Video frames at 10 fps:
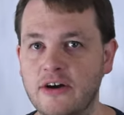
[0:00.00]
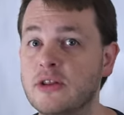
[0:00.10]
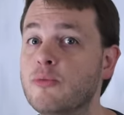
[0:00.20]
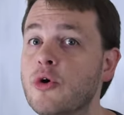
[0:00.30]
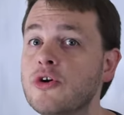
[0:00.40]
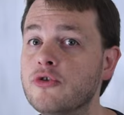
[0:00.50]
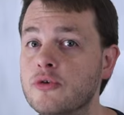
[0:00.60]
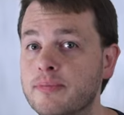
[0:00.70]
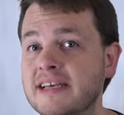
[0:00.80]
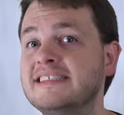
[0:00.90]
And the more your
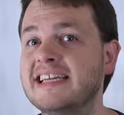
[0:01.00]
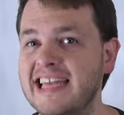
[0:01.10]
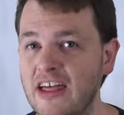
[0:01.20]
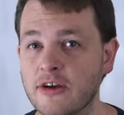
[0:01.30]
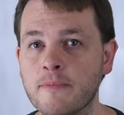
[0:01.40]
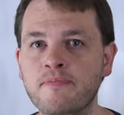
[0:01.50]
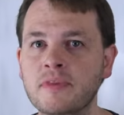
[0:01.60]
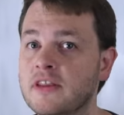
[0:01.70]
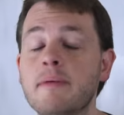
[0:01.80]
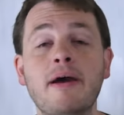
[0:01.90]
group plays together,
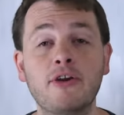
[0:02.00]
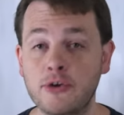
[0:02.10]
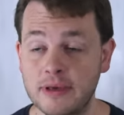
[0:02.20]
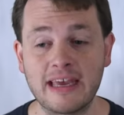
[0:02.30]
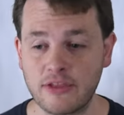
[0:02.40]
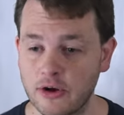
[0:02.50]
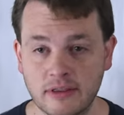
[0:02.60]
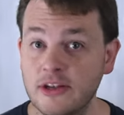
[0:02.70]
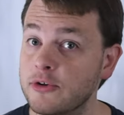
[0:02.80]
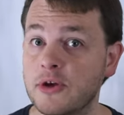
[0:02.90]
the better you get. There are
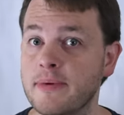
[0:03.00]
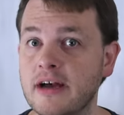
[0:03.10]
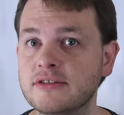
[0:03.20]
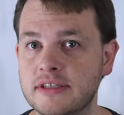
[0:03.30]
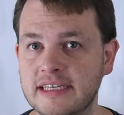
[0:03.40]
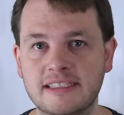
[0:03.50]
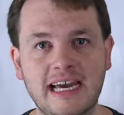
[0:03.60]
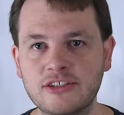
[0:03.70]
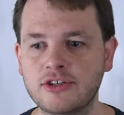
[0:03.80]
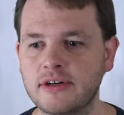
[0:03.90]
literally rounds of this.
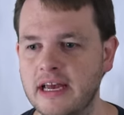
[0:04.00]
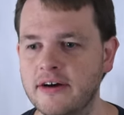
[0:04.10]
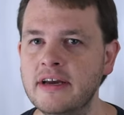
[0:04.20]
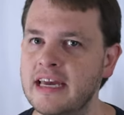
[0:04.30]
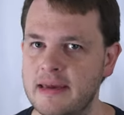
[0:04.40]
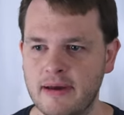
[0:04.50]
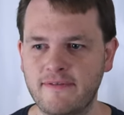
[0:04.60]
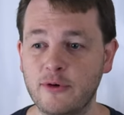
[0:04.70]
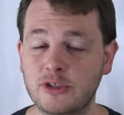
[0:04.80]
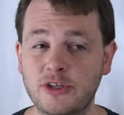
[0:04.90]
I start out, my
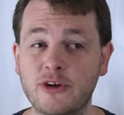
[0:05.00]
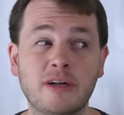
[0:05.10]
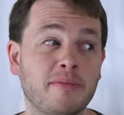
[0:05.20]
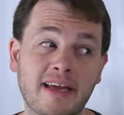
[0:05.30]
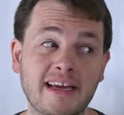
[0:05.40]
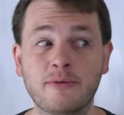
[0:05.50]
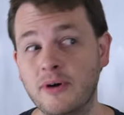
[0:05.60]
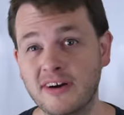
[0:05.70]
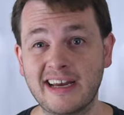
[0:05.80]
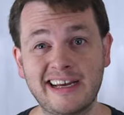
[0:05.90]
first turn, I'm like,
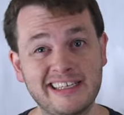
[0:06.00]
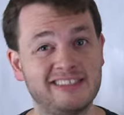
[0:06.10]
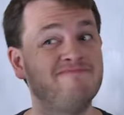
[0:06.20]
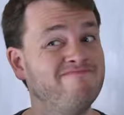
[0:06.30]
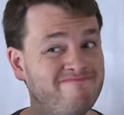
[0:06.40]
well, guys,